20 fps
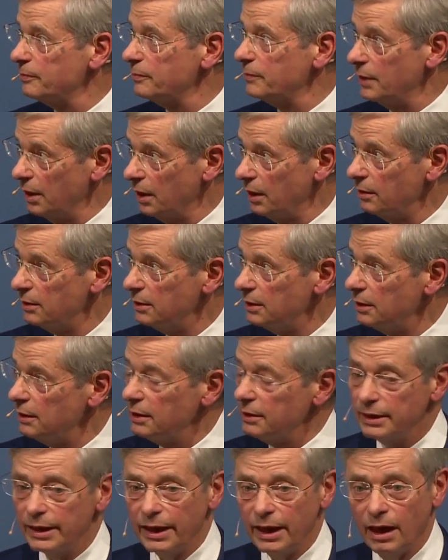Yeah?
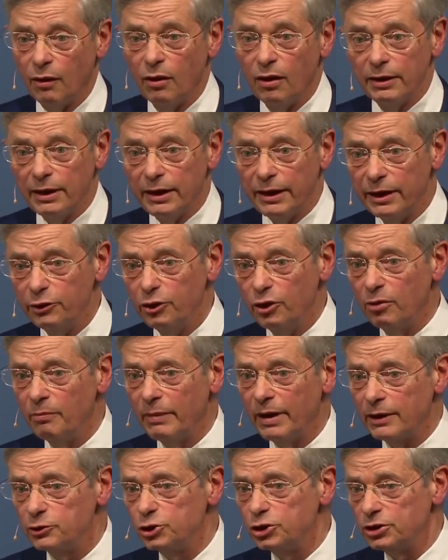Now, can you
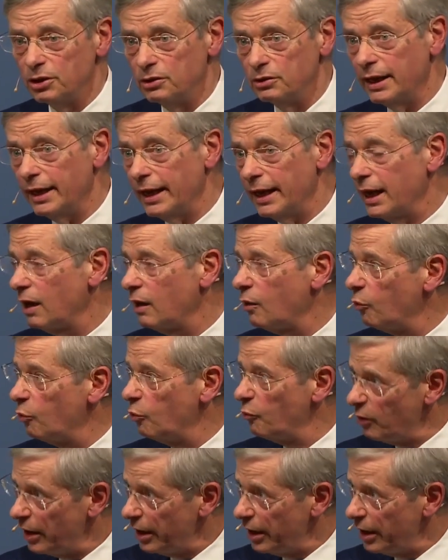imagine how